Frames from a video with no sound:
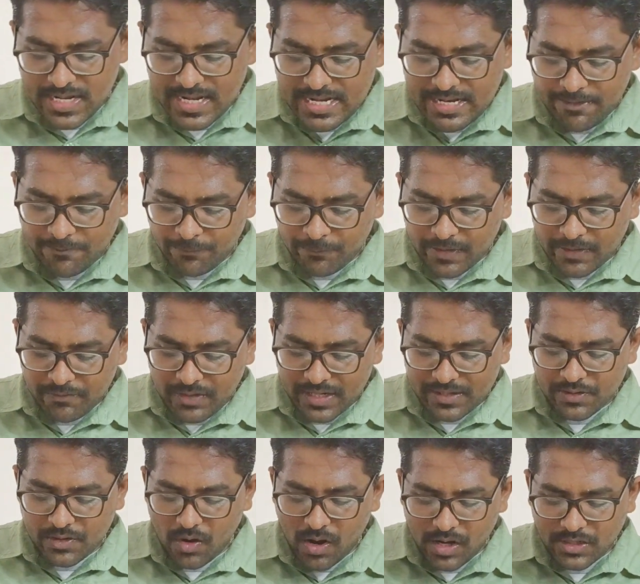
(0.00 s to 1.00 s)
If we were
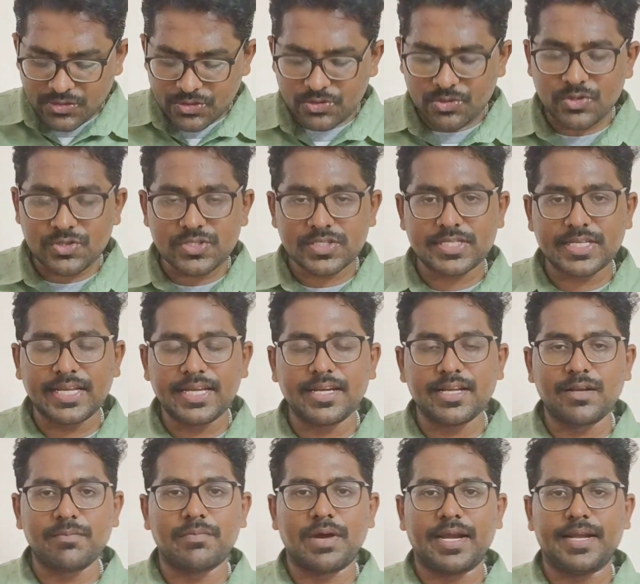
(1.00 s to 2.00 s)
not so
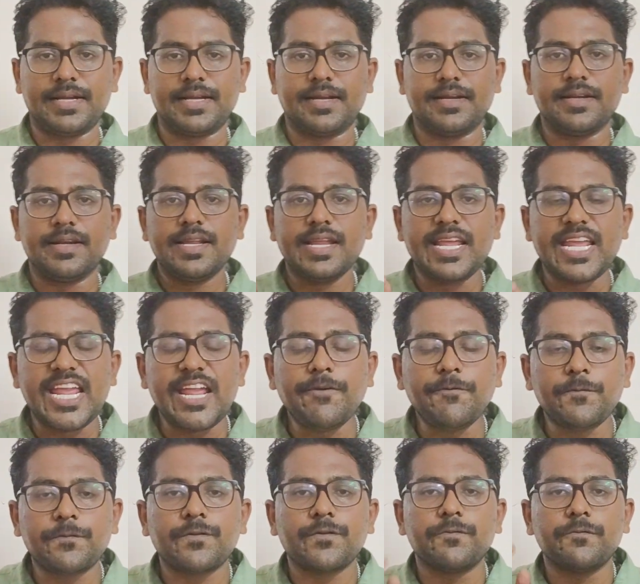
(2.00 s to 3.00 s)
single minded,
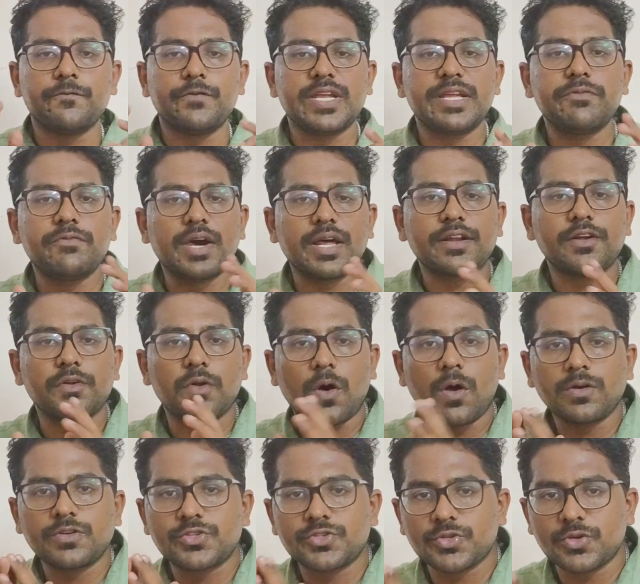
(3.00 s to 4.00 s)
if we were
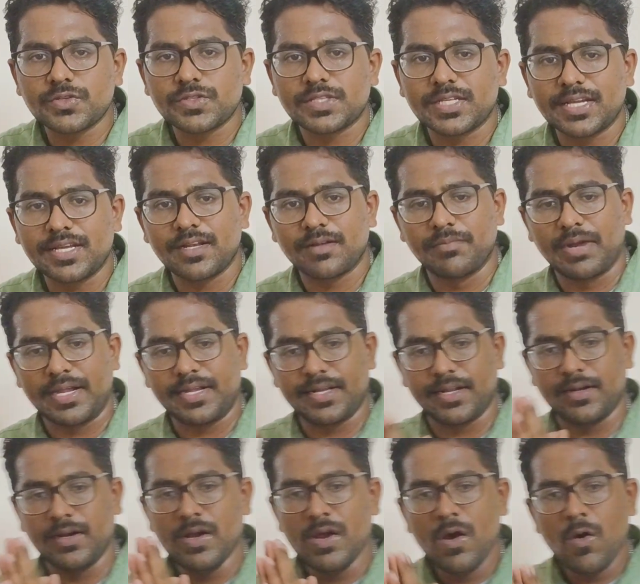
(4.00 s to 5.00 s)
not so single
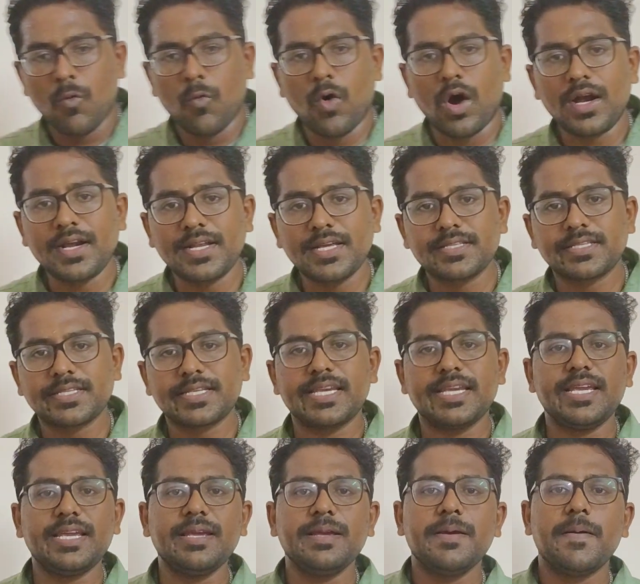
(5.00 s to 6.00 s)
minded, what does
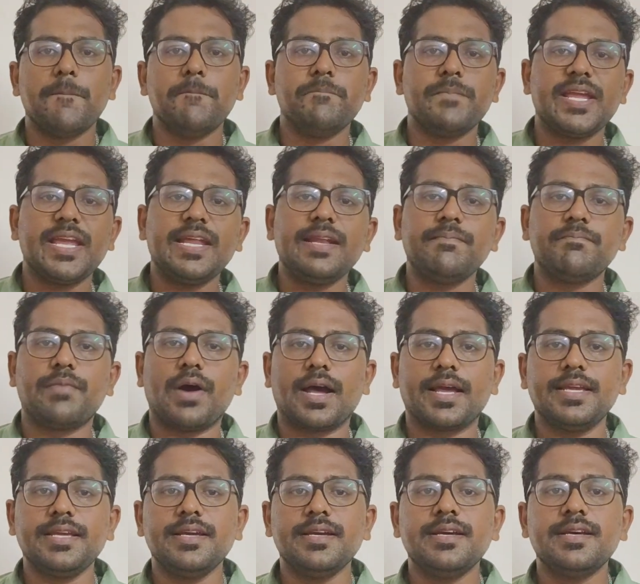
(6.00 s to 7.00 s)
he mean
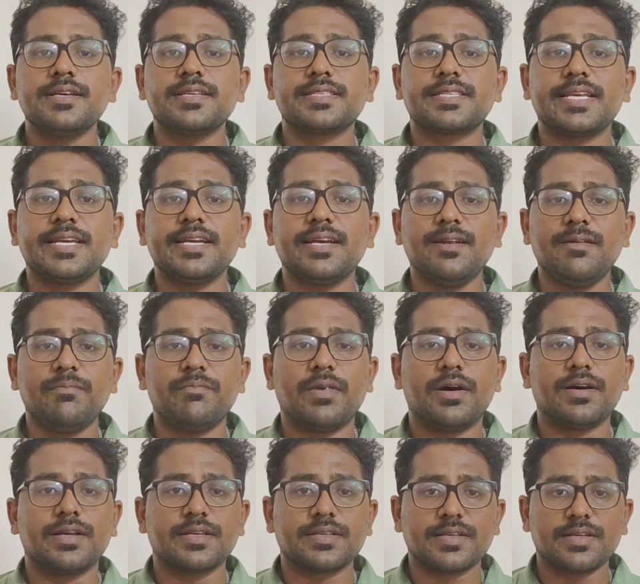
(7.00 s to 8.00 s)
by
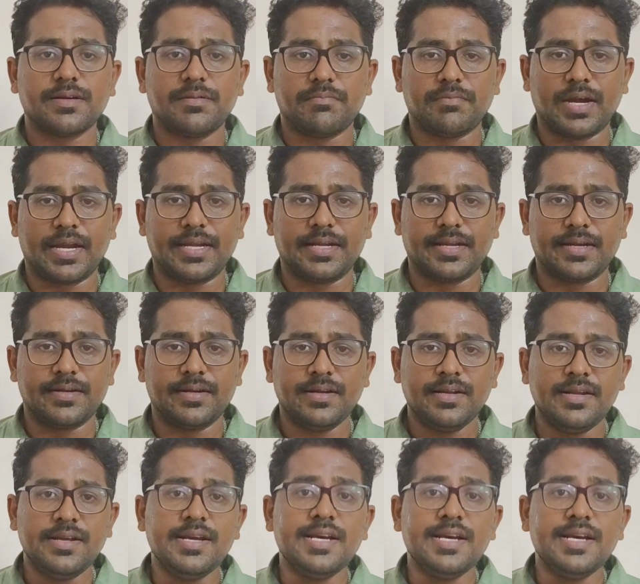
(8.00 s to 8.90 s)
single minded?